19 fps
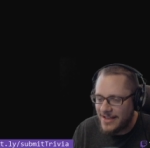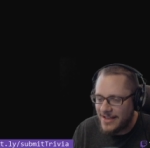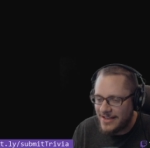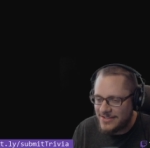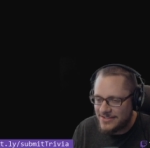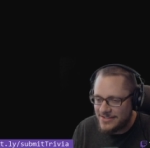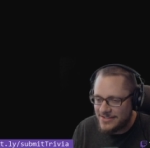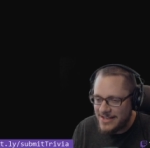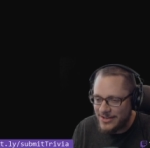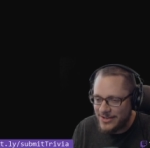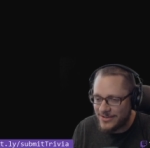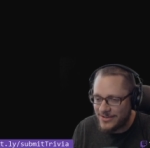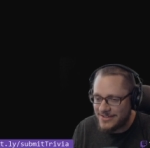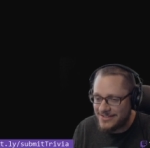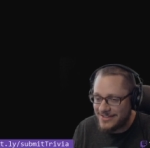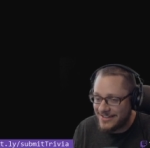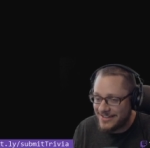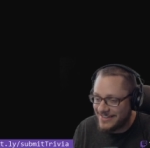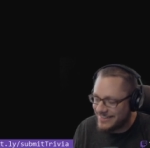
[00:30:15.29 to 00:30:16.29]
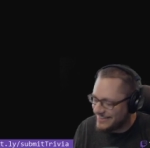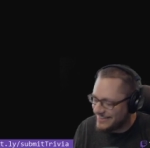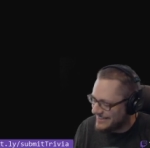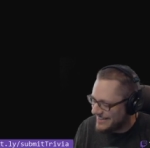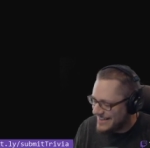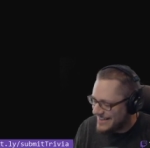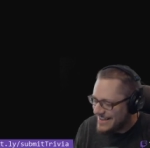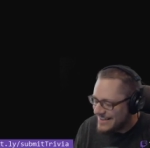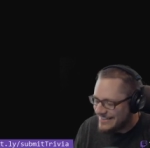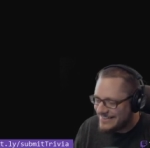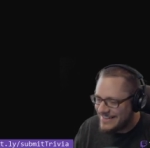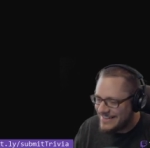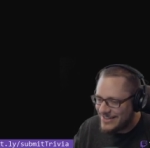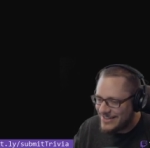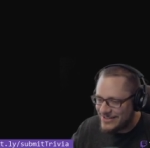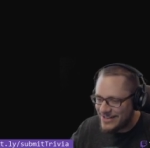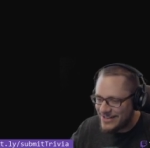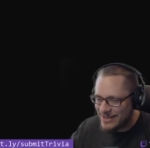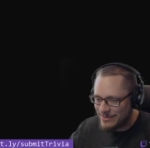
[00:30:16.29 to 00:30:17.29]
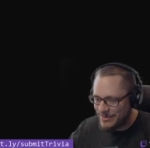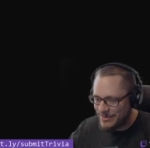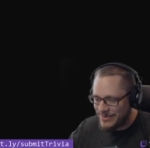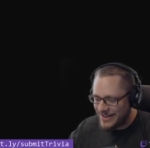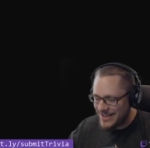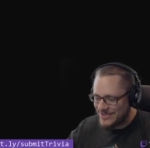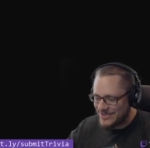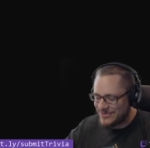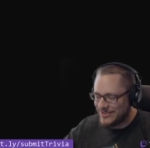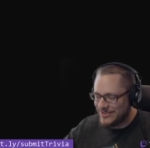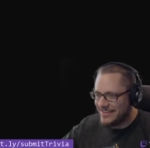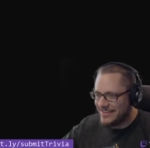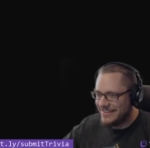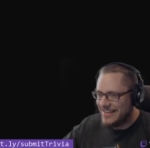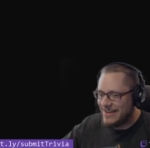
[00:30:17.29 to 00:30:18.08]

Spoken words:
Sneakers. Another terrible password.